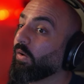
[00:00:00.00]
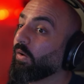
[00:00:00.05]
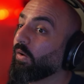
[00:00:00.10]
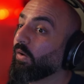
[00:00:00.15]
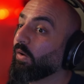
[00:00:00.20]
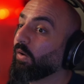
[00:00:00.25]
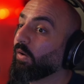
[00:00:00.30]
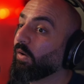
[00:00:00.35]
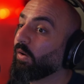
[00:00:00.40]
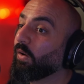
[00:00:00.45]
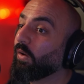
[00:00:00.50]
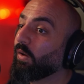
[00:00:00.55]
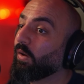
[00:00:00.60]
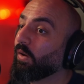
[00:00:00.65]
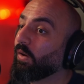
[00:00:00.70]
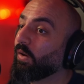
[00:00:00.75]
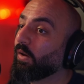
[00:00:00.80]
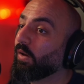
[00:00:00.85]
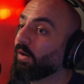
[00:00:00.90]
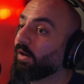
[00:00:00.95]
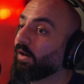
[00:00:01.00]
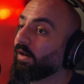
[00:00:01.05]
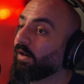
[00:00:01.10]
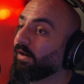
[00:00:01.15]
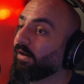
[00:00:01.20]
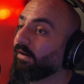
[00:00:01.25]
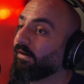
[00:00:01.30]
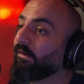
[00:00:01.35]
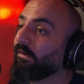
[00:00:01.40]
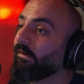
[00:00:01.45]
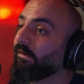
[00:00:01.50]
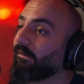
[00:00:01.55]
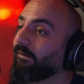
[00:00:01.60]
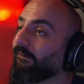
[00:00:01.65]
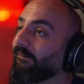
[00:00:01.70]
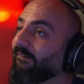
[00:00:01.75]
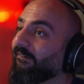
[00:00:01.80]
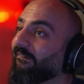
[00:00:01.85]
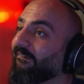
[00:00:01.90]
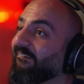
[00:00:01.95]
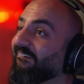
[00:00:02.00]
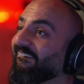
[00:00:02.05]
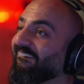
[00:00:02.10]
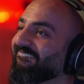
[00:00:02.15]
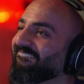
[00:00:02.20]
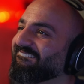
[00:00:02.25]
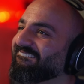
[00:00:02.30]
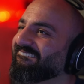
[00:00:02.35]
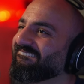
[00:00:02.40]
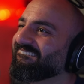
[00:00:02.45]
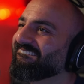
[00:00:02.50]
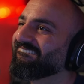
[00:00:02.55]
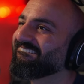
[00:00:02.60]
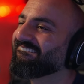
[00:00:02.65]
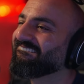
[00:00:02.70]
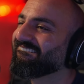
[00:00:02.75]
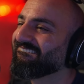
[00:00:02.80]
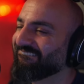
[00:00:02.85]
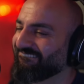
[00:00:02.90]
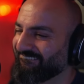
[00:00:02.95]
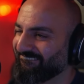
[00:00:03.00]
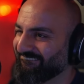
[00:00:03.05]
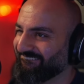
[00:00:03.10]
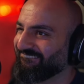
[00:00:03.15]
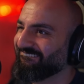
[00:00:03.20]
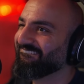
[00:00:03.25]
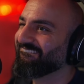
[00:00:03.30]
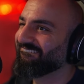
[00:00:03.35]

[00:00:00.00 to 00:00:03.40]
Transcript: (no one is talking)